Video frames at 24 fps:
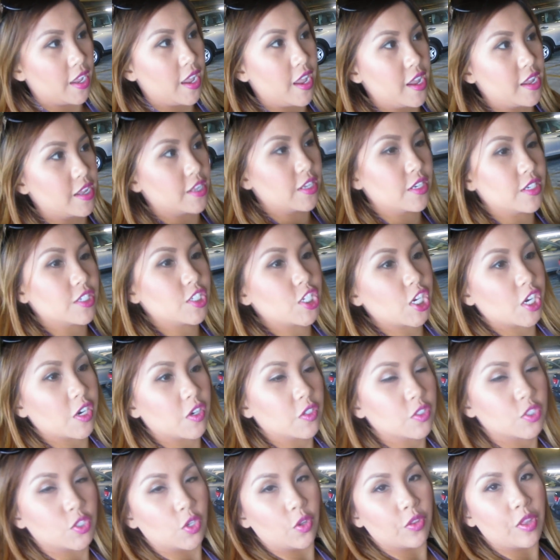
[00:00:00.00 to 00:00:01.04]
and
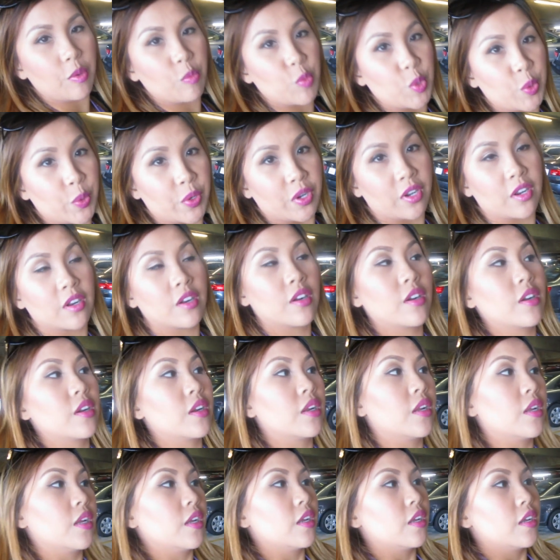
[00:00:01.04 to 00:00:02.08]
Gerald told them we were
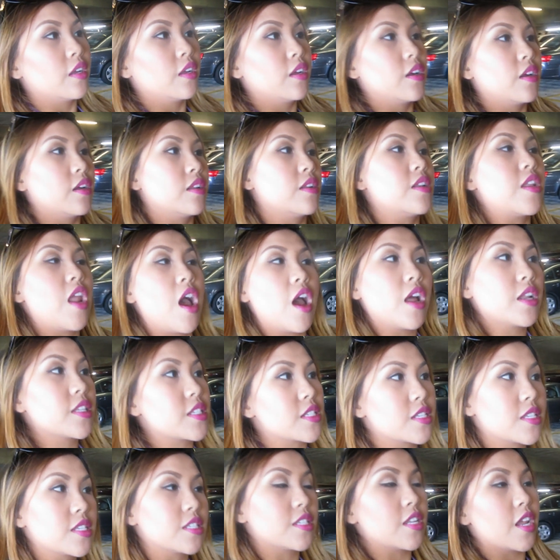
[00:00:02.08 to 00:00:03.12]

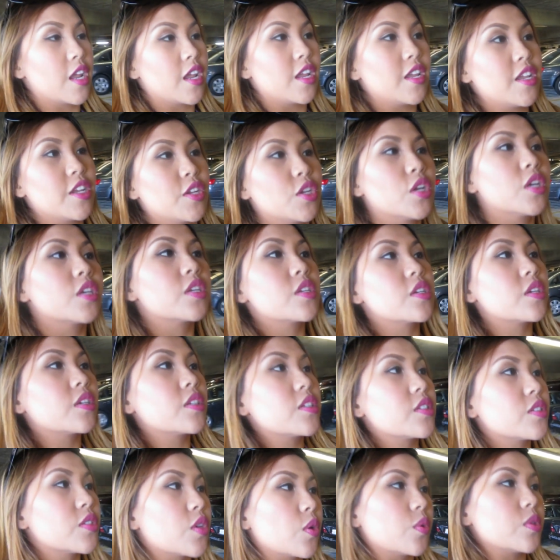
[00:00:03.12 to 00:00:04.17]
not staying,
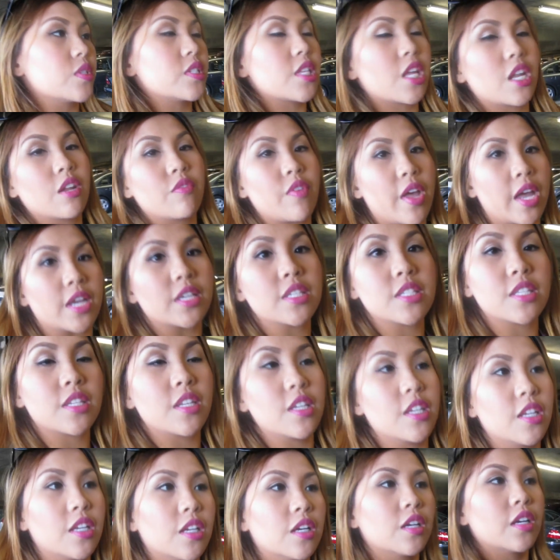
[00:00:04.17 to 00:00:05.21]
so instead of
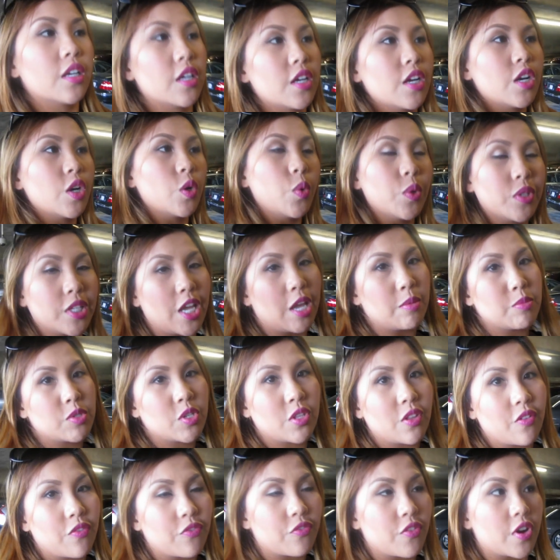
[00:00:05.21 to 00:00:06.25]
exiting, we came to
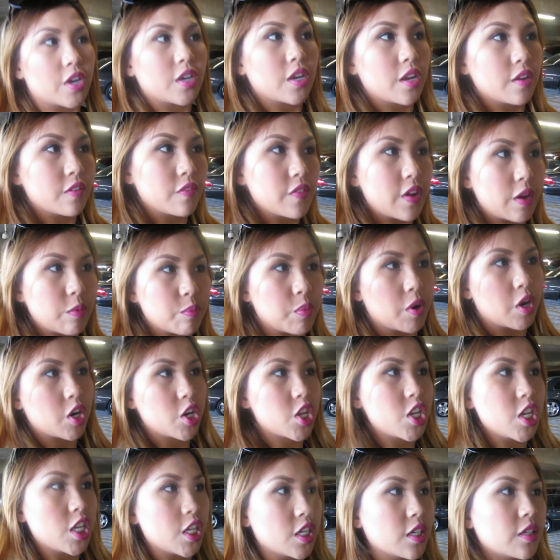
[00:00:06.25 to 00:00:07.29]
the front and found
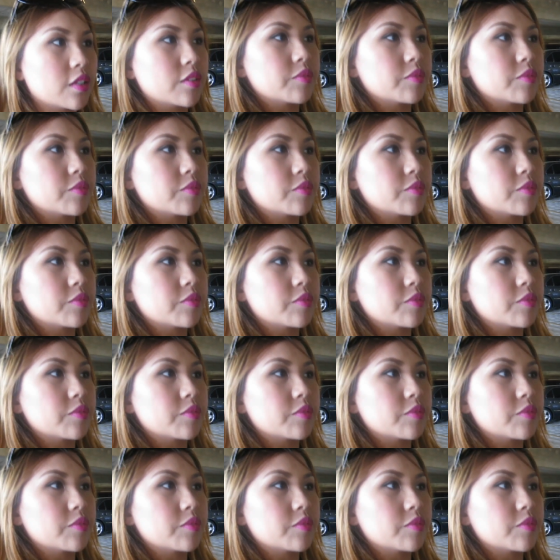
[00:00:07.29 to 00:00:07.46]
parking.